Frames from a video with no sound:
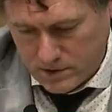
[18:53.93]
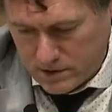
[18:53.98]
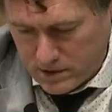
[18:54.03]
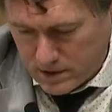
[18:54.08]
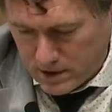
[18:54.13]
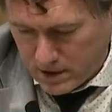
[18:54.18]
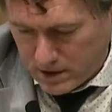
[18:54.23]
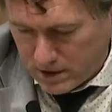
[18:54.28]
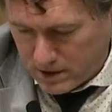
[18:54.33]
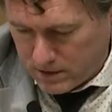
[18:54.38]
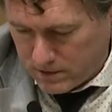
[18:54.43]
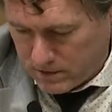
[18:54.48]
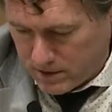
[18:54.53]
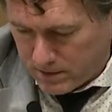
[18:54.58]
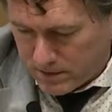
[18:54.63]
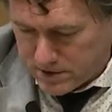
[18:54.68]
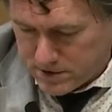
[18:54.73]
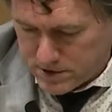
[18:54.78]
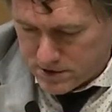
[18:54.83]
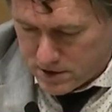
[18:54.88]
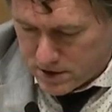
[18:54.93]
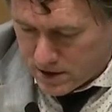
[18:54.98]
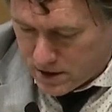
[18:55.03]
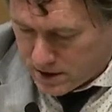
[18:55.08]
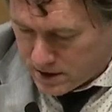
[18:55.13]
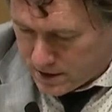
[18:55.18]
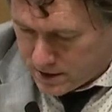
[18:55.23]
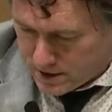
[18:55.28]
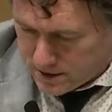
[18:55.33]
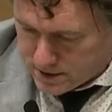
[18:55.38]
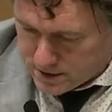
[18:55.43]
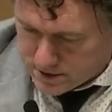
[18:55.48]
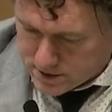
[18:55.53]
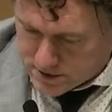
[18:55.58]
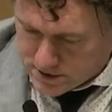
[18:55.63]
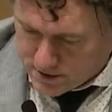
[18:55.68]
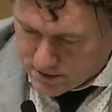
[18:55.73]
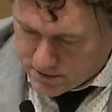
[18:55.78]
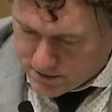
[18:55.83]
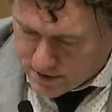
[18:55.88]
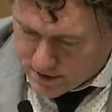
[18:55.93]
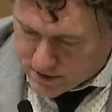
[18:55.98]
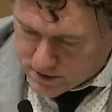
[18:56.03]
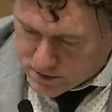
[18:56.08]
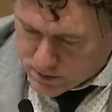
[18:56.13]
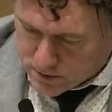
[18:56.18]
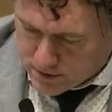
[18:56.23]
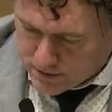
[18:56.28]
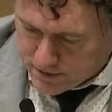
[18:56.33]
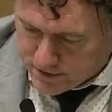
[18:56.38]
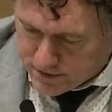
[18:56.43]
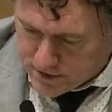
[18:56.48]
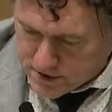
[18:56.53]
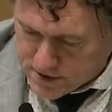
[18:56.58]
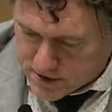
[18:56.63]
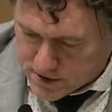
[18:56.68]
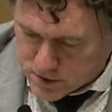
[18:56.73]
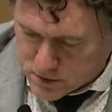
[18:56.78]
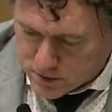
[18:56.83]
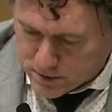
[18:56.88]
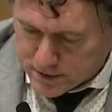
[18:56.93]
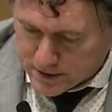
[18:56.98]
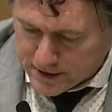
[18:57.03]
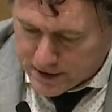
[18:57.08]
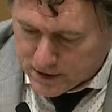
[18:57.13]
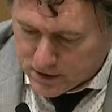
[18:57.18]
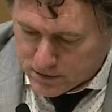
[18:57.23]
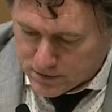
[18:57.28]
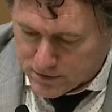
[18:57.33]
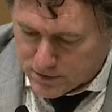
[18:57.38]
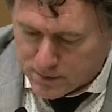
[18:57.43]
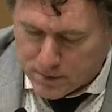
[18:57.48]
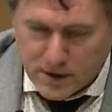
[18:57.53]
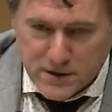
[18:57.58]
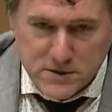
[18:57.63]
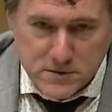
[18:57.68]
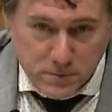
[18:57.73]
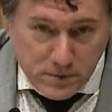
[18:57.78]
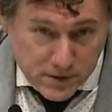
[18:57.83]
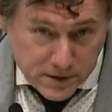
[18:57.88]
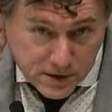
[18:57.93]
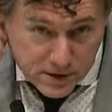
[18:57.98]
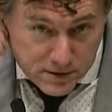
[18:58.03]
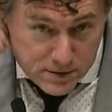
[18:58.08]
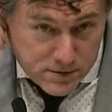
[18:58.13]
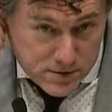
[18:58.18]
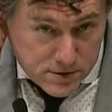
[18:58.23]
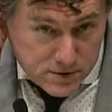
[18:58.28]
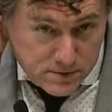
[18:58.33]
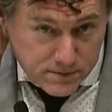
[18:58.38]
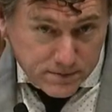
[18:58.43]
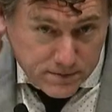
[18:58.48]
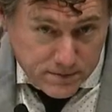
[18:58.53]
Thank you very much. Senate File 1256 will be laid over for possible inclusion.